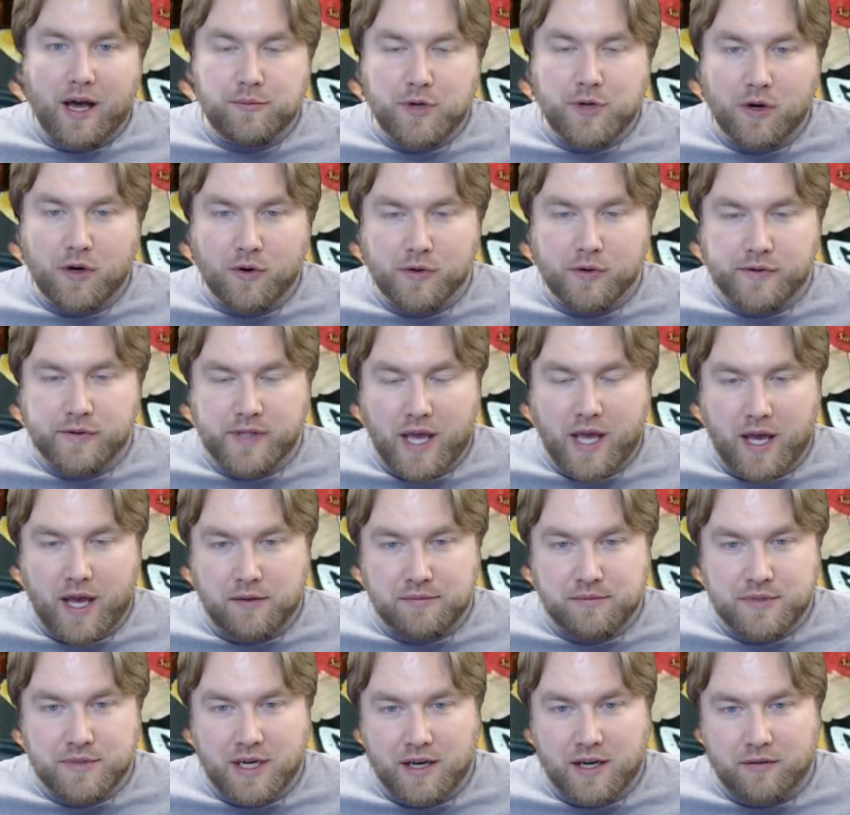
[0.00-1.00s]
And in
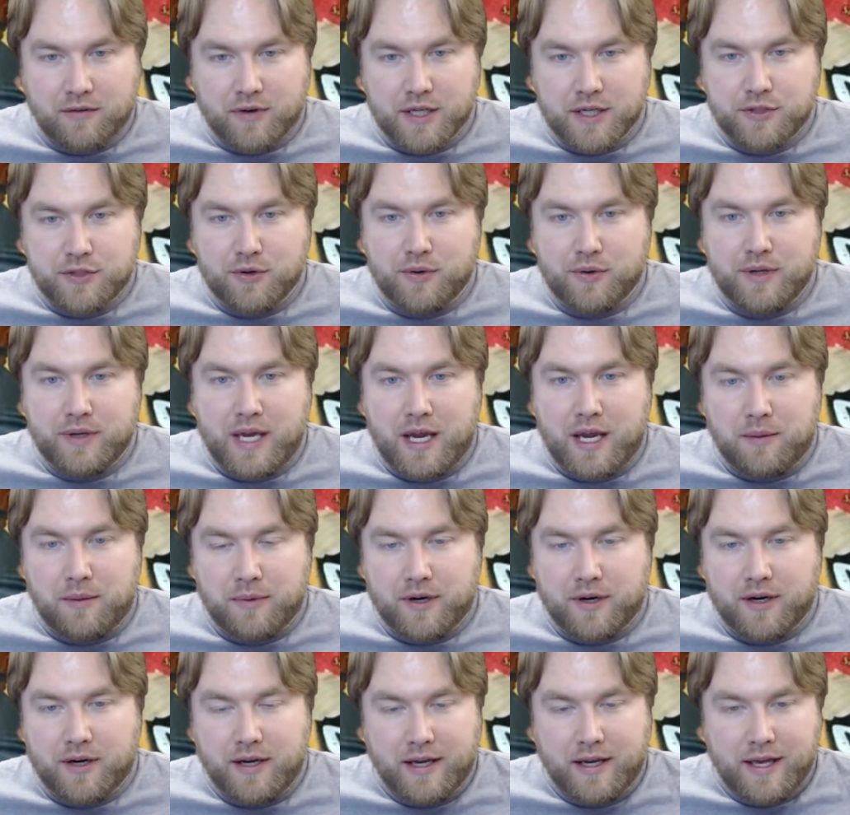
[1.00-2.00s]
this
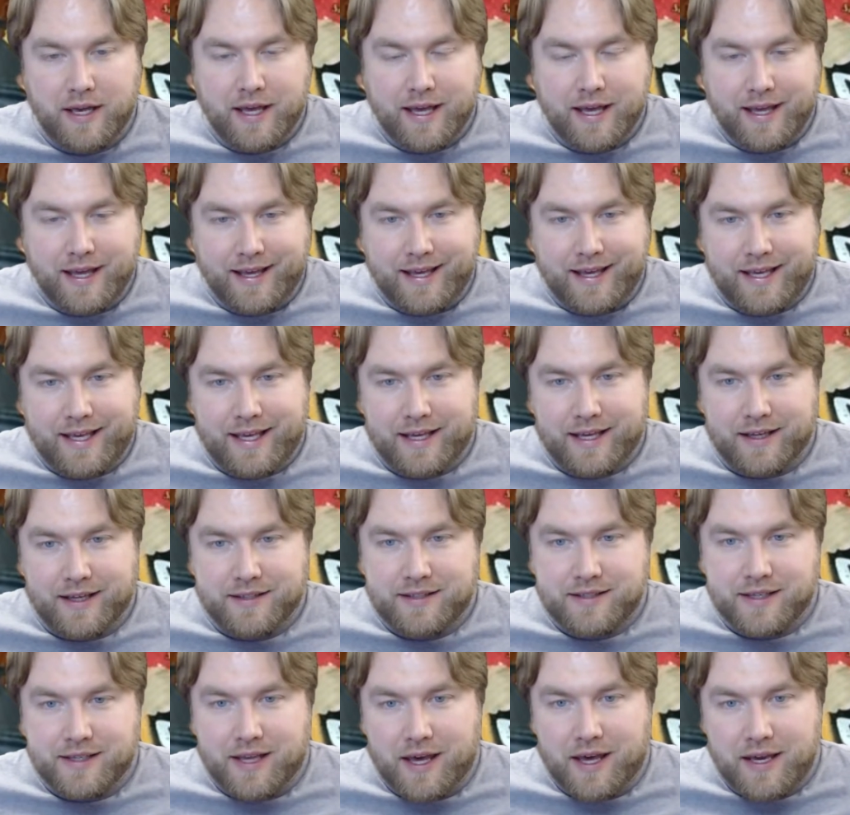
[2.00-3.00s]
video, we'll be
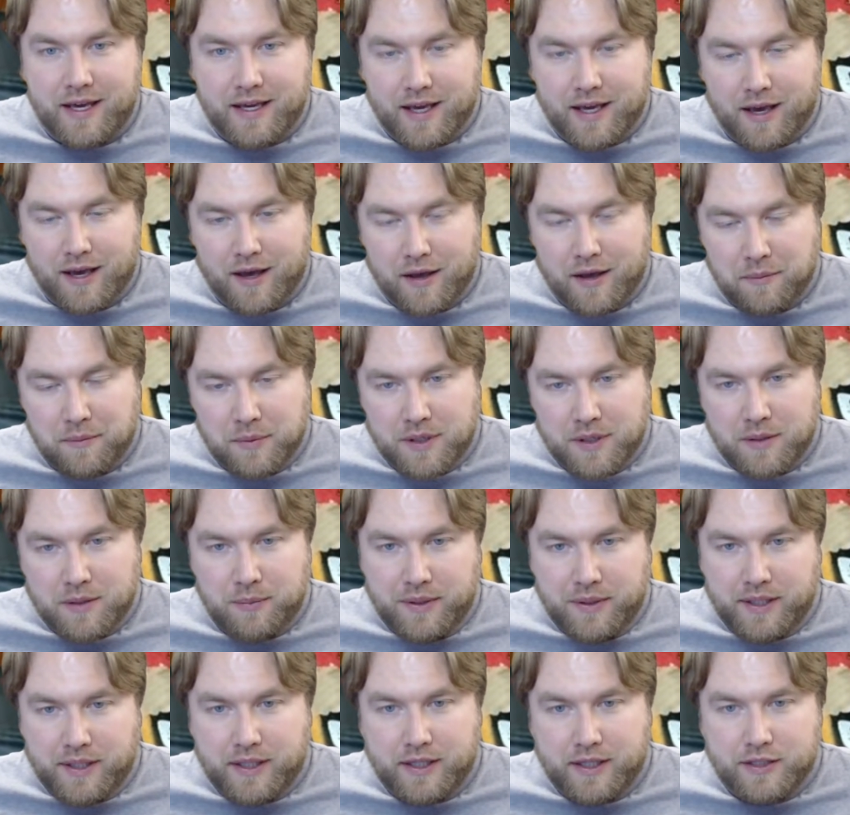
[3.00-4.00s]
trying some
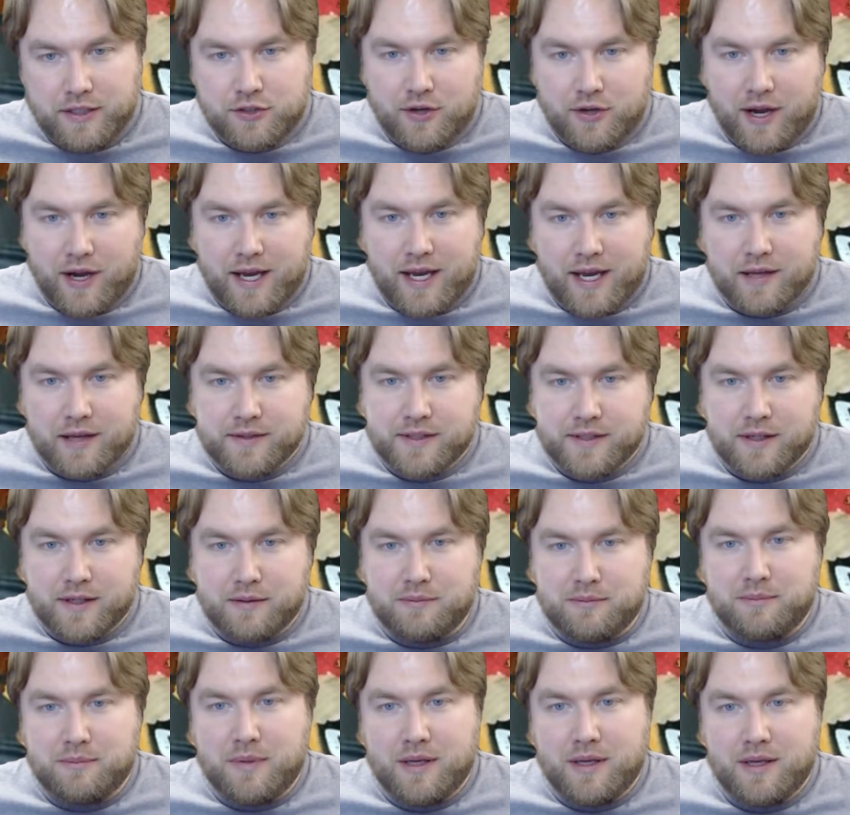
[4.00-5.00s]
spicy treats
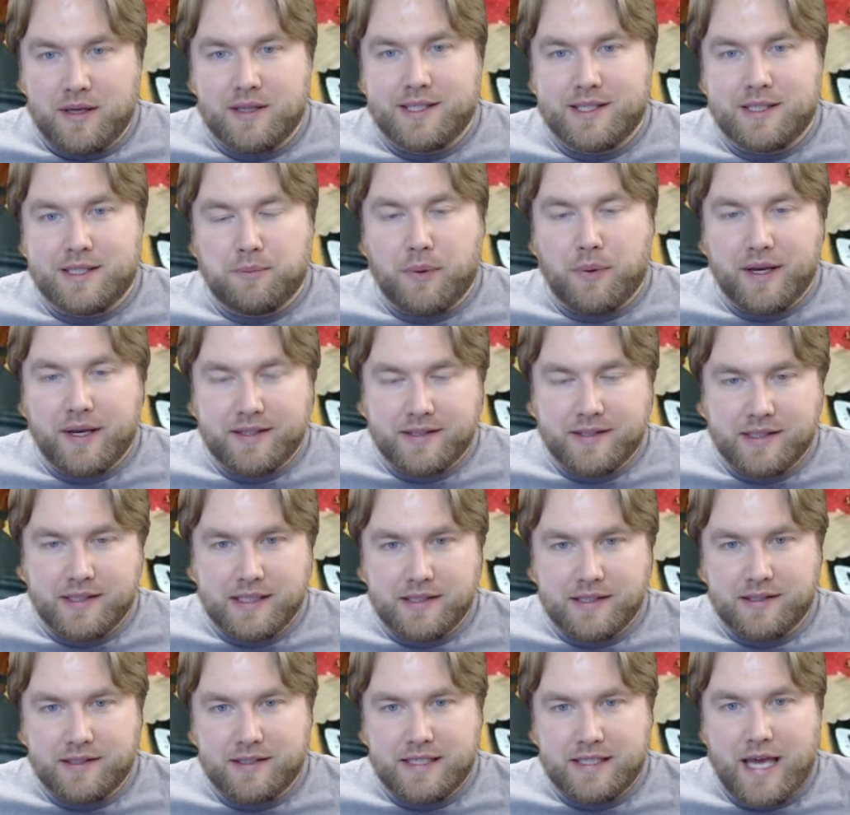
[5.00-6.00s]
from Ocean
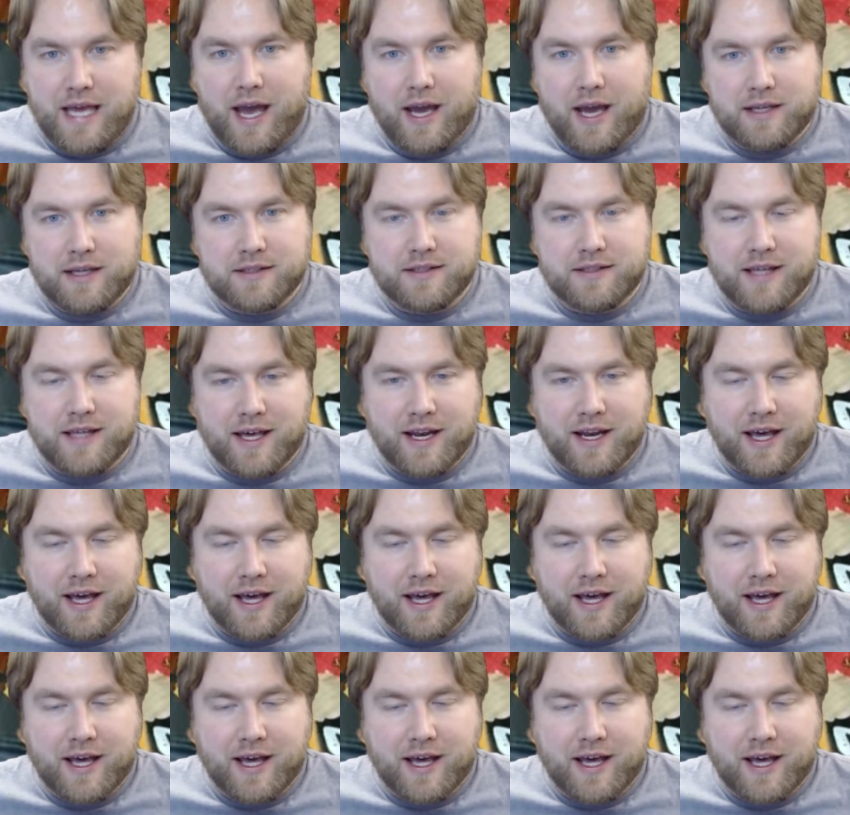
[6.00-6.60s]
State Job Lot.